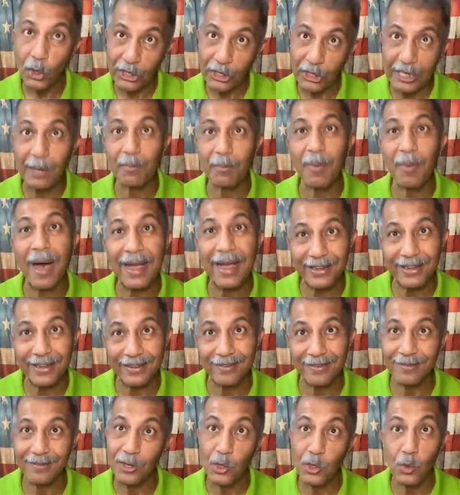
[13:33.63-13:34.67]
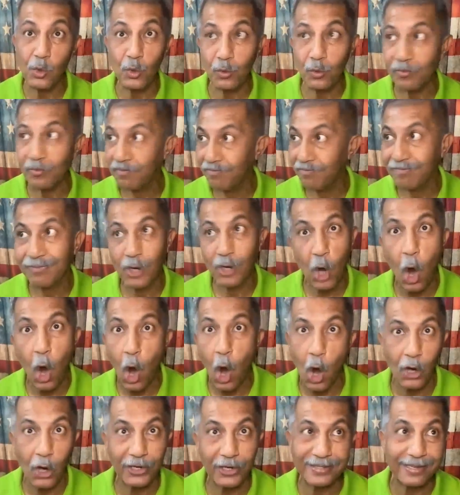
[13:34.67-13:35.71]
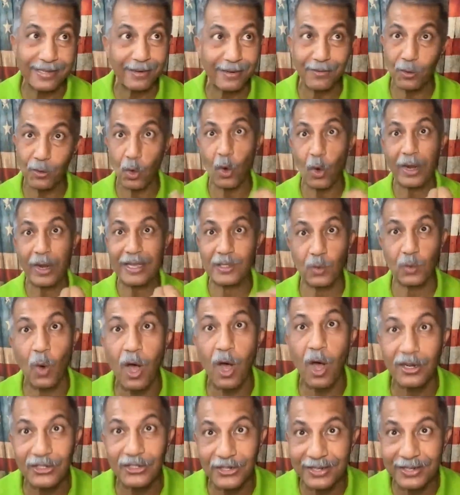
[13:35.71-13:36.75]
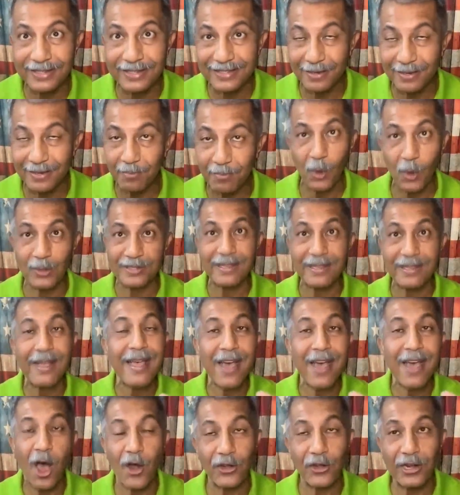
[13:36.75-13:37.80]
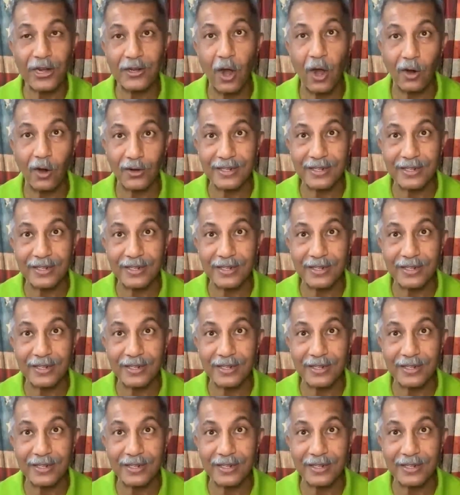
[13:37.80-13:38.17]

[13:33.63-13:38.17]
keep buying new cars and Rolex watches and post $100